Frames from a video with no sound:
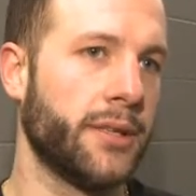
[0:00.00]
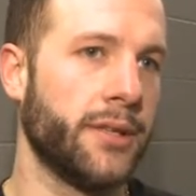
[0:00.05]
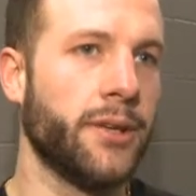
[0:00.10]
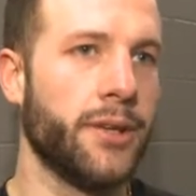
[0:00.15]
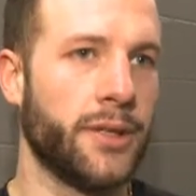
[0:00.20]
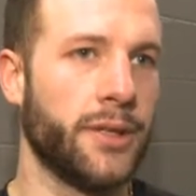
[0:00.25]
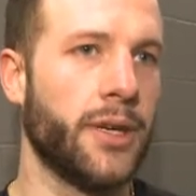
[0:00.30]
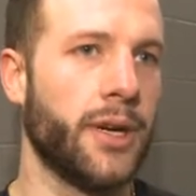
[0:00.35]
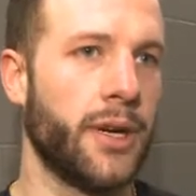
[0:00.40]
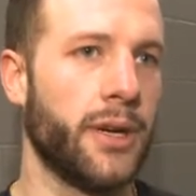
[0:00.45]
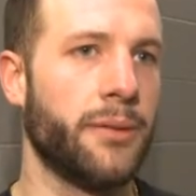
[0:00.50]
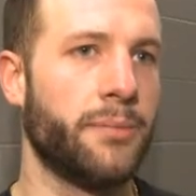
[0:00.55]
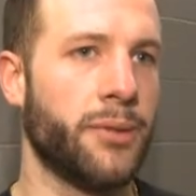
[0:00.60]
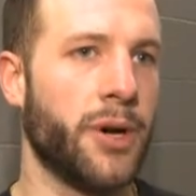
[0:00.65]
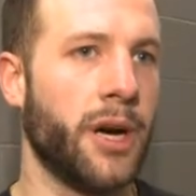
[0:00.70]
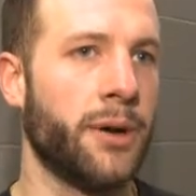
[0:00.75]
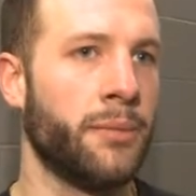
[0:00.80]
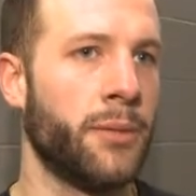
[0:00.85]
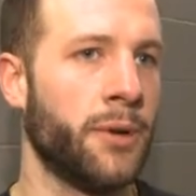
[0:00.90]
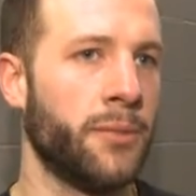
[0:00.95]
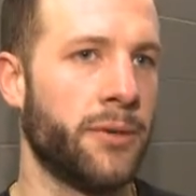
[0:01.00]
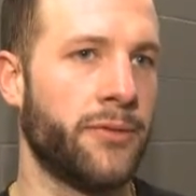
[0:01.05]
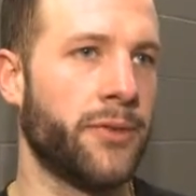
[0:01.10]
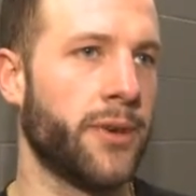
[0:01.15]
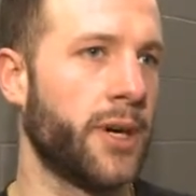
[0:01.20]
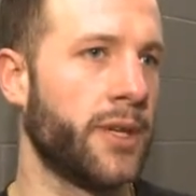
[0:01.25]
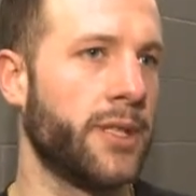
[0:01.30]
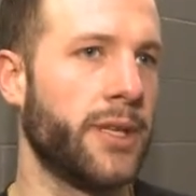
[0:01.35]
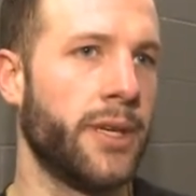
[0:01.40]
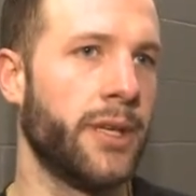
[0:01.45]
So it's a proud moment for
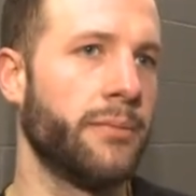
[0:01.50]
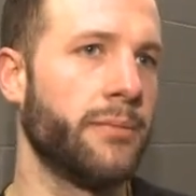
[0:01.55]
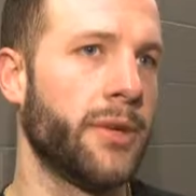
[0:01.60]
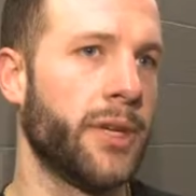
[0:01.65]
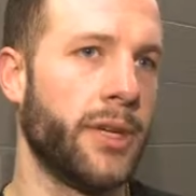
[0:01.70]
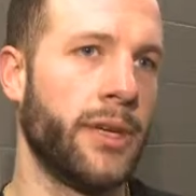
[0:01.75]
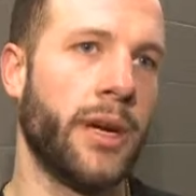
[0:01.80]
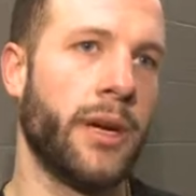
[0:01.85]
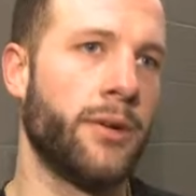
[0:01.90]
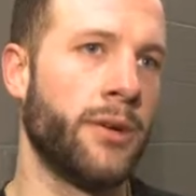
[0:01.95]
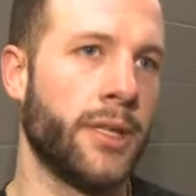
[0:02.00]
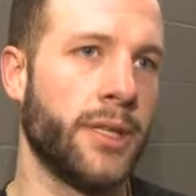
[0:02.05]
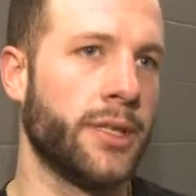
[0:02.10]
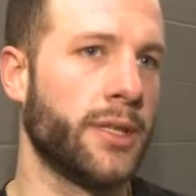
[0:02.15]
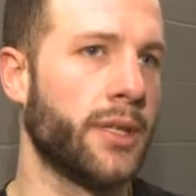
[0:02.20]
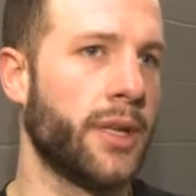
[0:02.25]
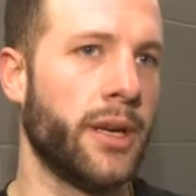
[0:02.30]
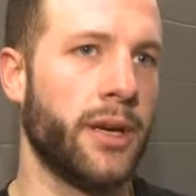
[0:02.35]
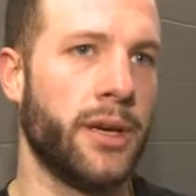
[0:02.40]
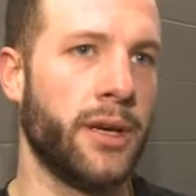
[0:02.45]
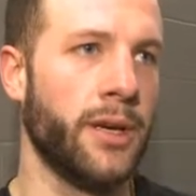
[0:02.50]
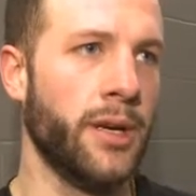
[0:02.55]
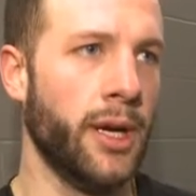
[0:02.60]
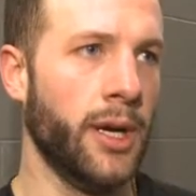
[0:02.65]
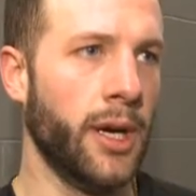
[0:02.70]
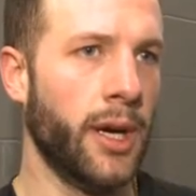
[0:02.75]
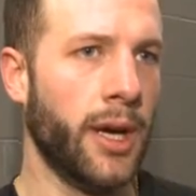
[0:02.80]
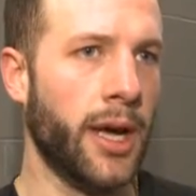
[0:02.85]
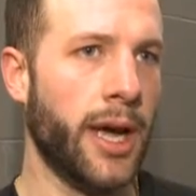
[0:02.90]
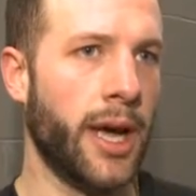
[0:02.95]
our team, but now we're just uh,
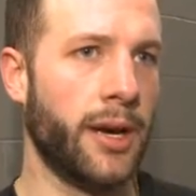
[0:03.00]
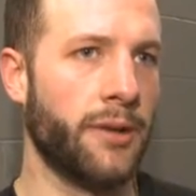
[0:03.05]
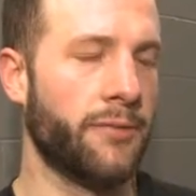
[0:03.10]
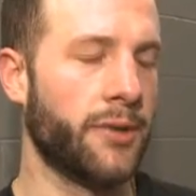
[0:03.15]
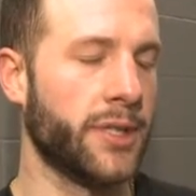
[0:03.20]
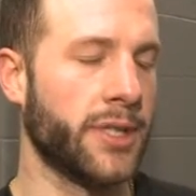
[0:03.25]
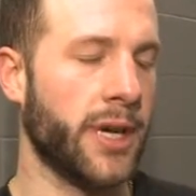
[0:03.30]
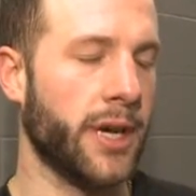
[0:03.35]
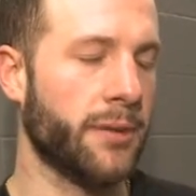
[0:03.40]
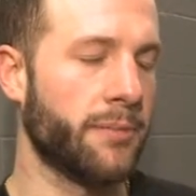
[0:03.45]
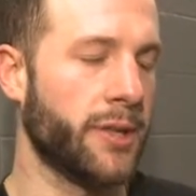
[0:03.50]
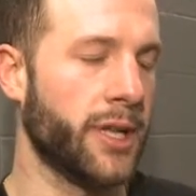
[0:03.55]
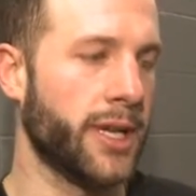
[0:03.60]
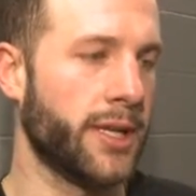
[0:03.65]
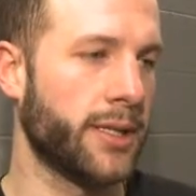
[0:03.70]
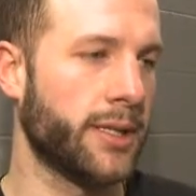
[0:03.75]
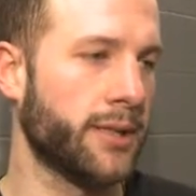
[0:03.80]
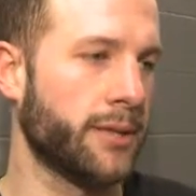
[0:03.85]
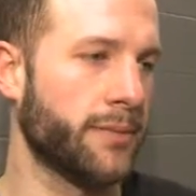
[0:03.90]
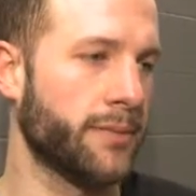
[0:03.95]
heading for second place.